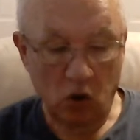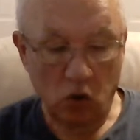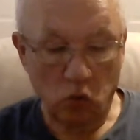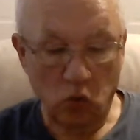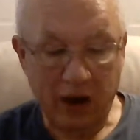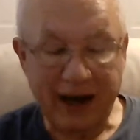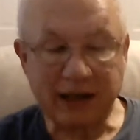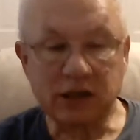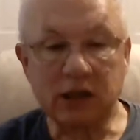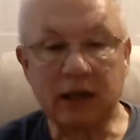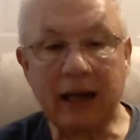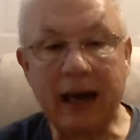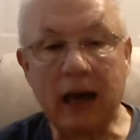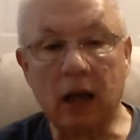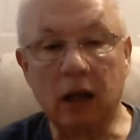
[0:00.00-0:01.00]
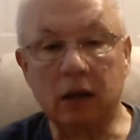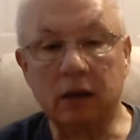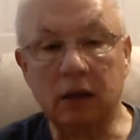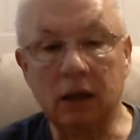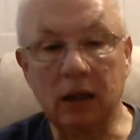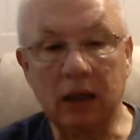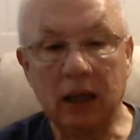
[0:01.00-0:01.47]

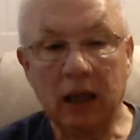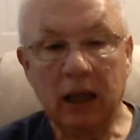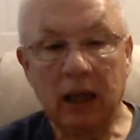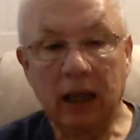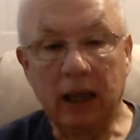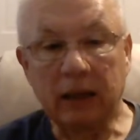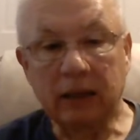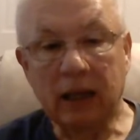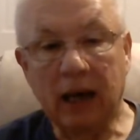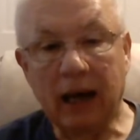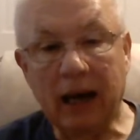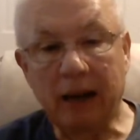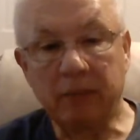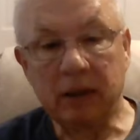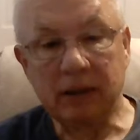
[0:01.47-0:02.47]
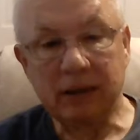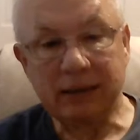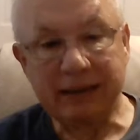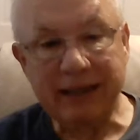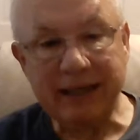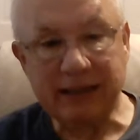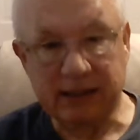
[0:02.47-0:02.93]
rationality, and common
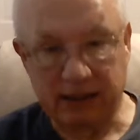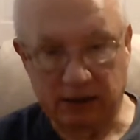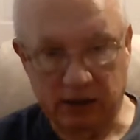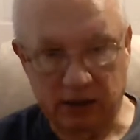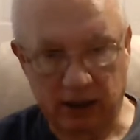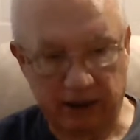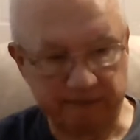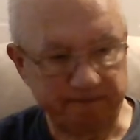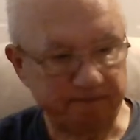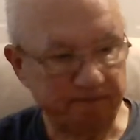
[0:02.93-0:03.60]
decency.